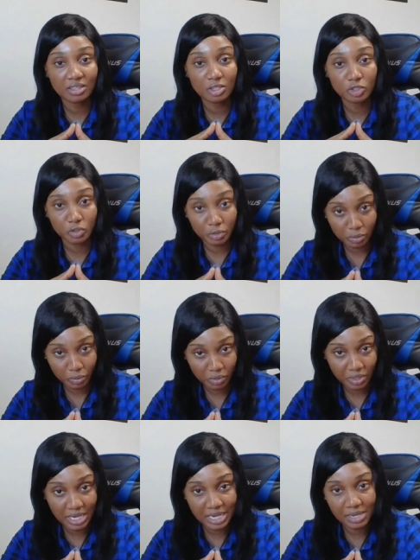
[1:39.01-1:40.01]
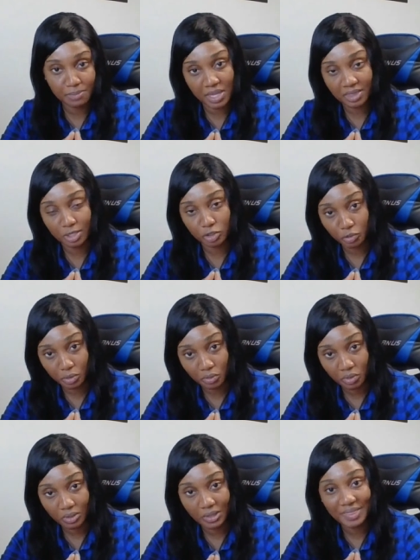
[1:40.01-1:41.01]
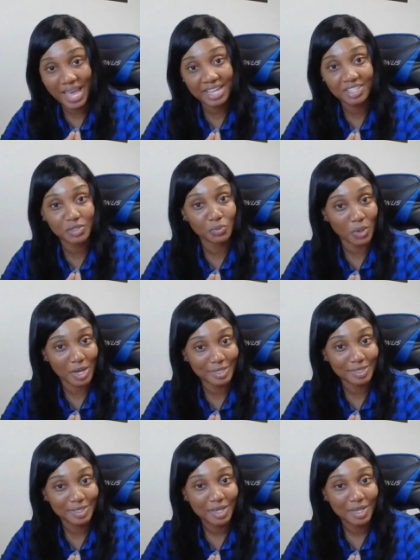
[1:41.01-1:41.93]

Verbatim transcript: the truth and admit the truth that is what